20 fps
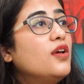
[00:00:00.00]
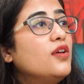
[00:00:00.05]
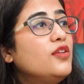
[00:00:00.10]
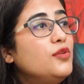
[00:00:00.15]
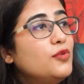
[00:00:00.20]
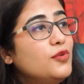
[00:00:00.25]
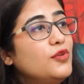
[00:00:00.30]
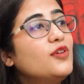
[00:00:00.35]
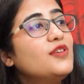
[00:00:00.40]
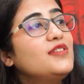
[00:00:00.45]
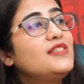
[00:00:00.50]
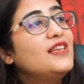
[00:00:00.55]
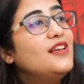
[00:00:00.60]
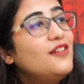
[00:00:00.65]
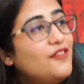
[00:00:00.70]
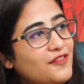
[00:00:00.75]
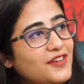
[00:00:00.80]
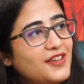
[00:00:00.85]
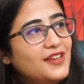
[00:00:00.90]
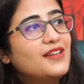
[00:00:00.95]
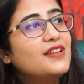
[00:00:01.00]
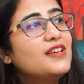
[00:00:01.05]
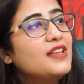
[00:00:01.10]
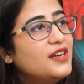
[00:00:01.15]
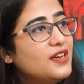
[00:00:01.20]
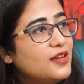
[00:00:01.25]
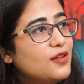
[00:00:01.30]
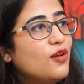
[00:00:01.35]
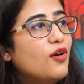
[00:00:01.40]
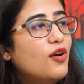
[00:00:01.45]
You yourself can
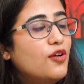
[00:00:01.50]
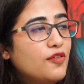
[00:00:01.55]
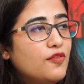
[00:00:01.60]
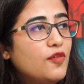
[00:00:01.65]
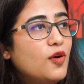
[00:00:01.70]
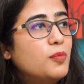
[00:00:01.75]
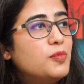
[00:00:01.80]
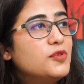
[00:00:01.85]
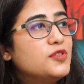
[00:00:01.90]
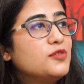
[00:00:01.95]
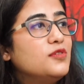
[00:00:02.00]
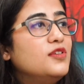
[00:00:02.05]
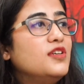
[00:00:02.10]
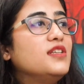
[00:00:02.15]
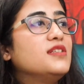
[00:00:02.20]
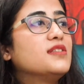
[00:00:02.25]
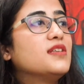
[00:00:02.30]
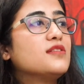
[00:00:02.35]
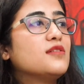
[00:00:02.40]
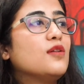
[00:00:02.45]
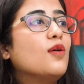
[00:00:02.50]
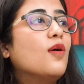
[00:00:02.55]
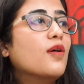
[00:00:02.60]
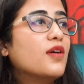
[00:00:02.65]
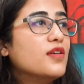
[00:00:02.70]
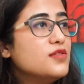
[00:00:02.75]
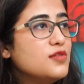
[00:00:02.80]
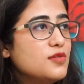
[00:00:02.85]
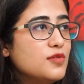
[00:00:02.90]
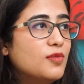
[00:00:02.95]
create a lot of opportunities as long
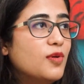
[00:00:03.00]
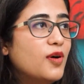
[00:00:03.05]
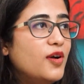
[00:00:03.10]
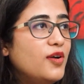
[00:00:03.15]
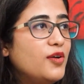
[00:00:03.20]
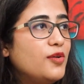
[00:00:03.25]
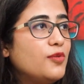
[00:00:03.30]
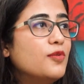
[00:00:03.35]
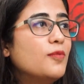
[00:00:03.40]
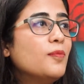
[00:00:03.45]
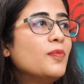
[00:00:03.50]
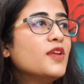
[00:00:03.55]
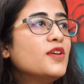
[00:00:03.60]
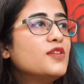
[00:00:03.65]
as you want to.